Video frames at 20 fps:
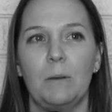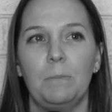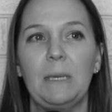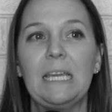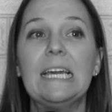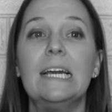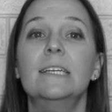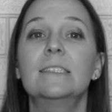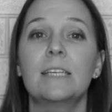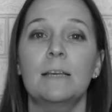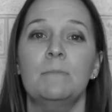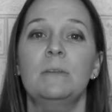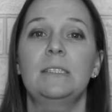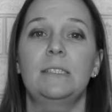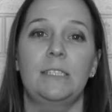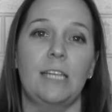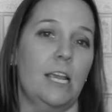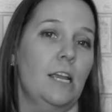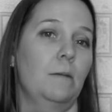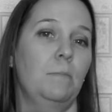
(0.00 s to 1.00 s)
Because I'm
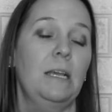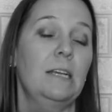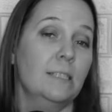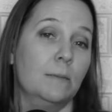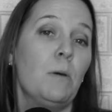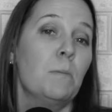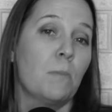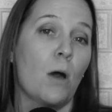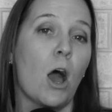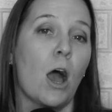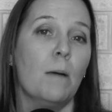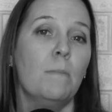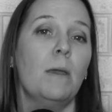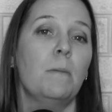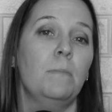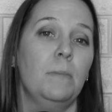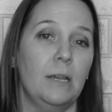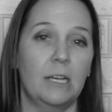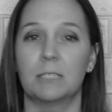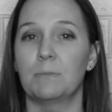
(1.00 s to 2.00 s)
a mom
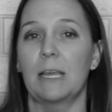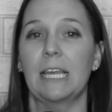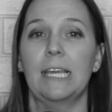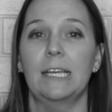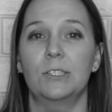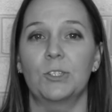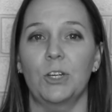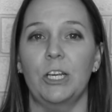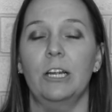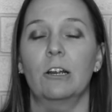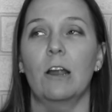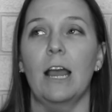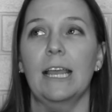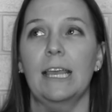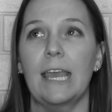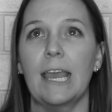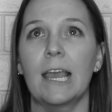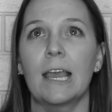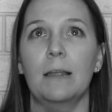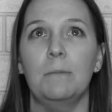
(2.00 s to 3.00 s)
and because my kids are here, I
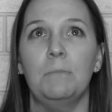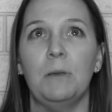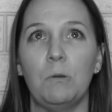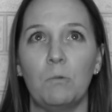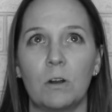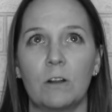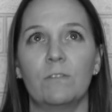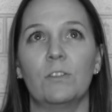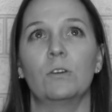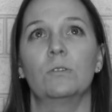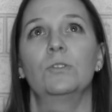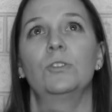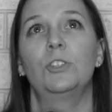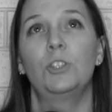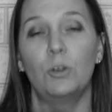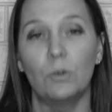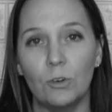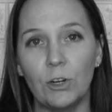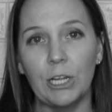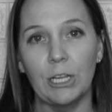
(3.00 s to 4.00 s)
can't be one of those
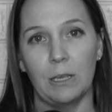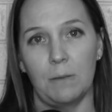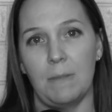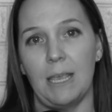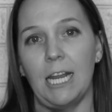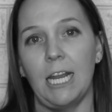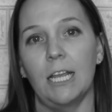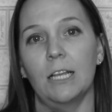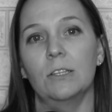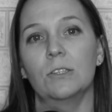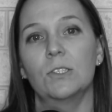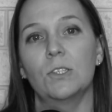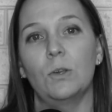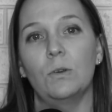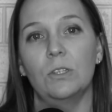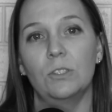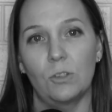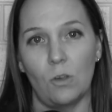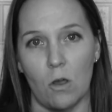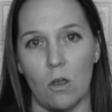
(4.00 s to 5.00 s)
touring comedians
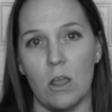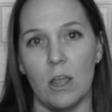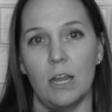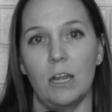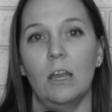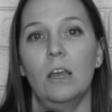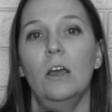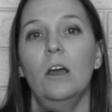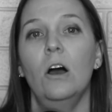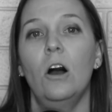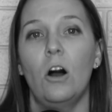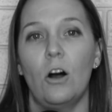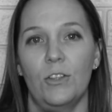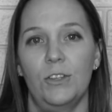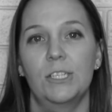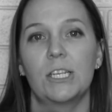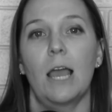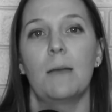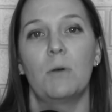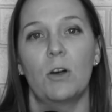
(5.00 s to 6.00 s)
who is gone all
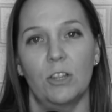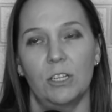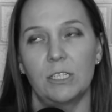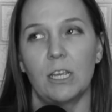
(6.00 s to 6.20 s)
the time.